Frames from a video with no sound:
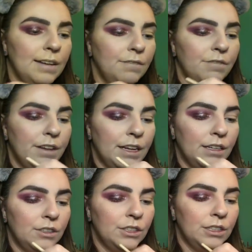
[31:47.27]
Kitten
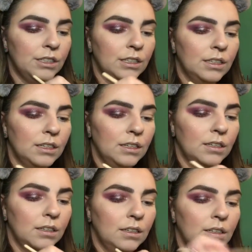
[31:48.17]
Fish,
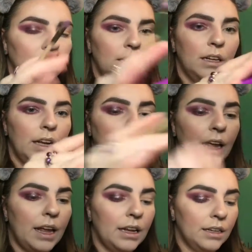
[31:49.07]

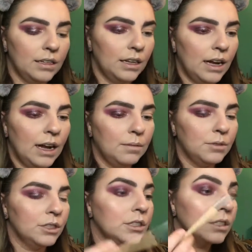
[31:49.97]
and I'm
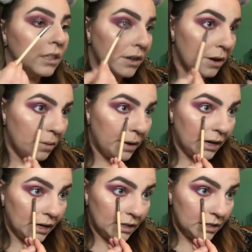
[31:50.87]
just
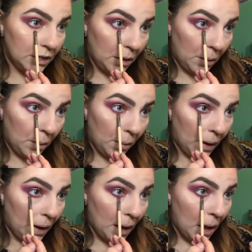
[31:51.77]
going
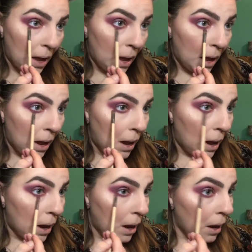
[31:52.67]
to
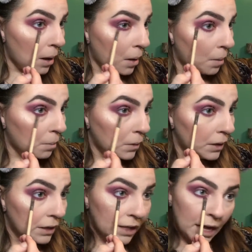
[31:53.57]

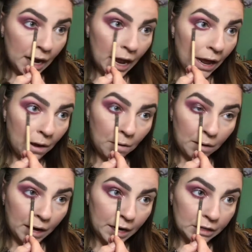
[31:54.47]
blend that out
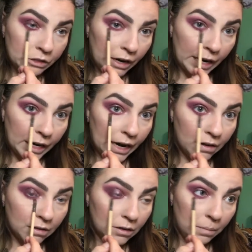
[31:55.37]
and kind of drag it
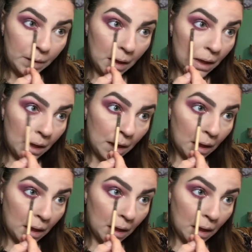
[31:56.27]
down a little bit.